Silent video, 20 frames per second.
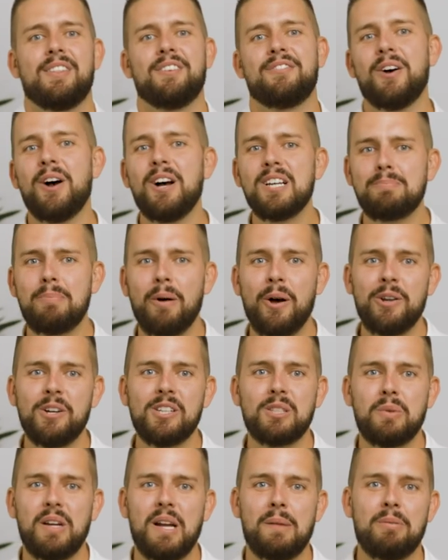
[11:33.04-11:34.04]
The first
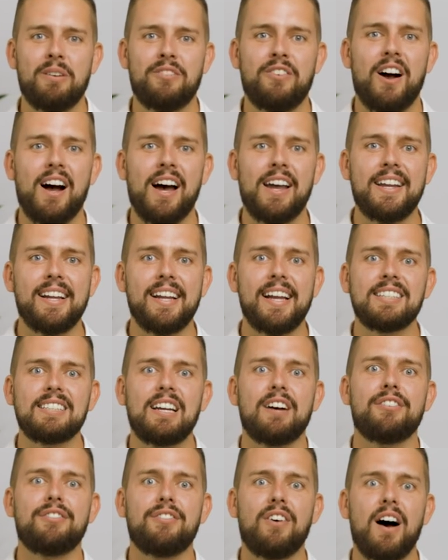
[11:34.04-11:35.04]
bonus we are providing
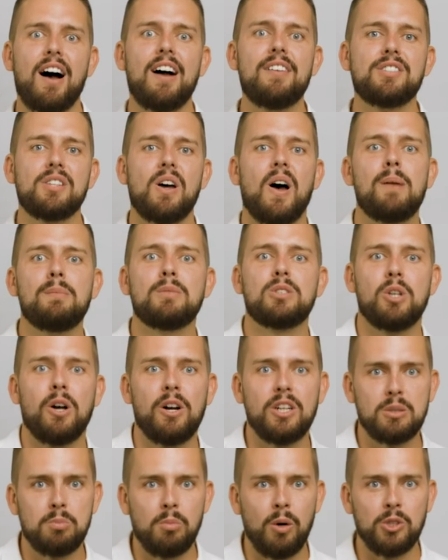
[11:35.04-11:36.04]
is our five times
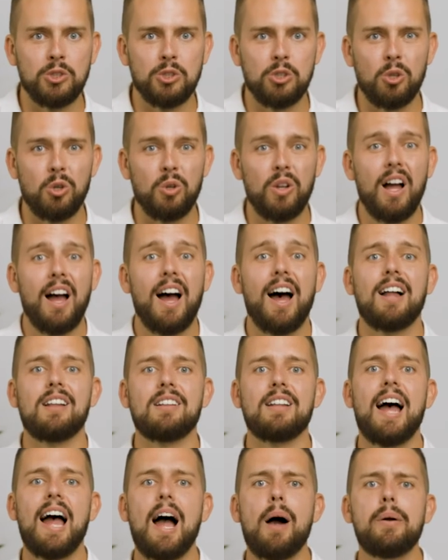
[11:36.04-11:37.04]
search module,
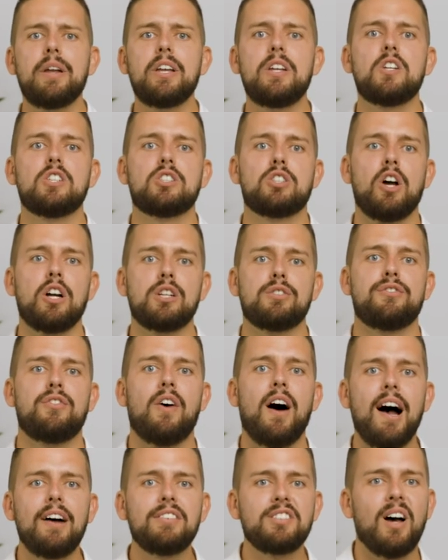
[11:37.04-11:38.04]
allowing you to search
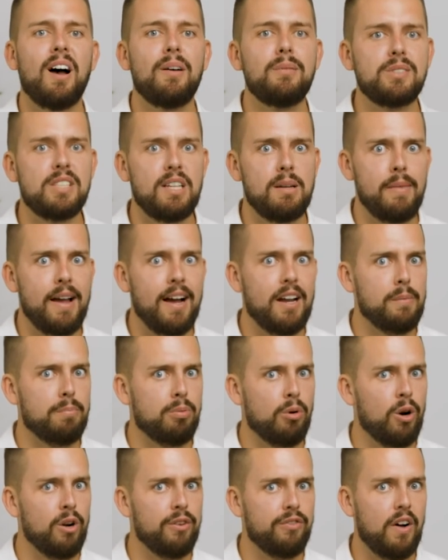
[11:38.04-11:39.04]
five times the amount
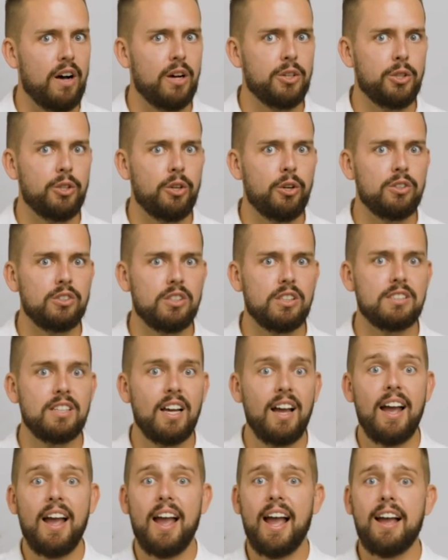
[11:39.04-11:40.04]
of profile you
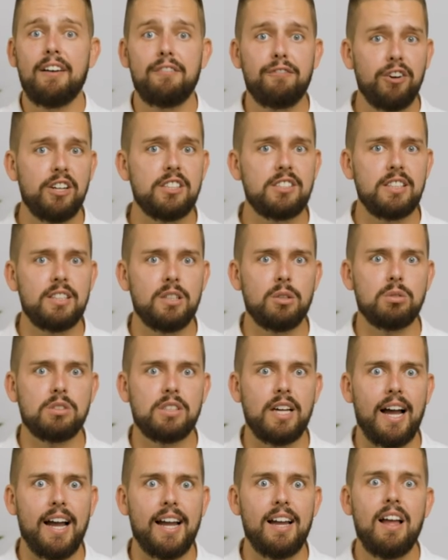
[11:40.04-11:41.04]
users every
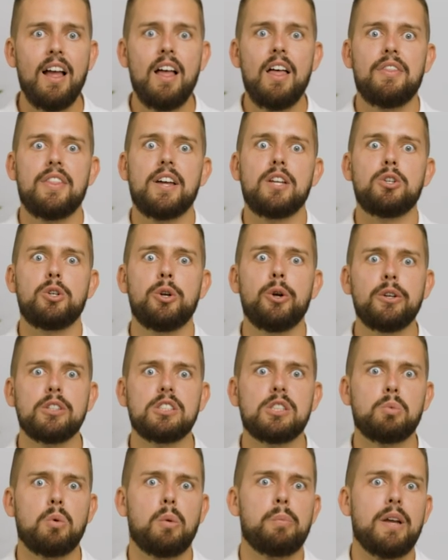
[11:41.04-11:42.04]
single day than
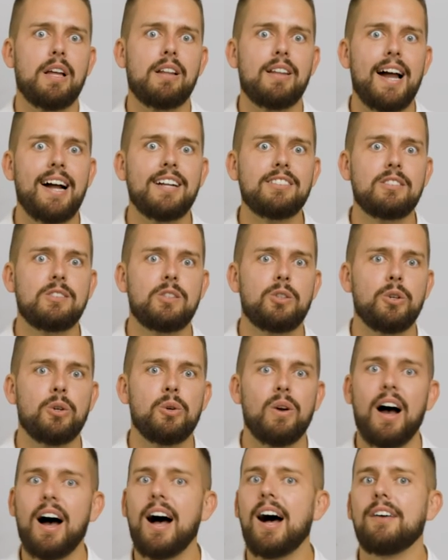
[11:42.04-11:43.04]
users will be allowed to
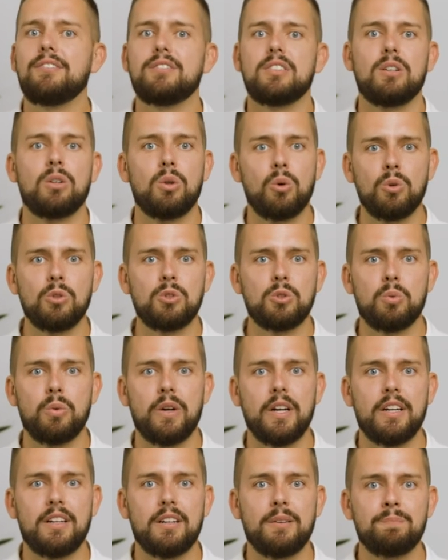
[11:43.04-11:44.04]
do after
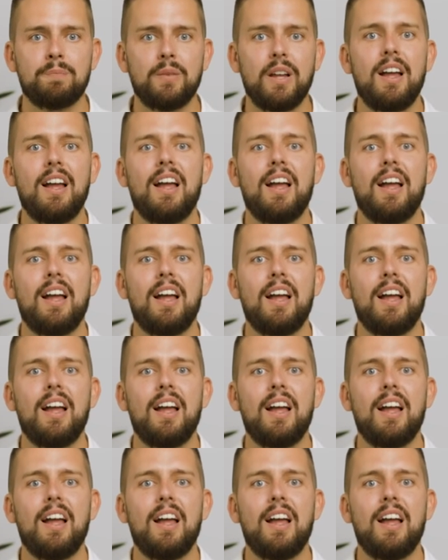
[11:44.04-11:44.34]
launch week.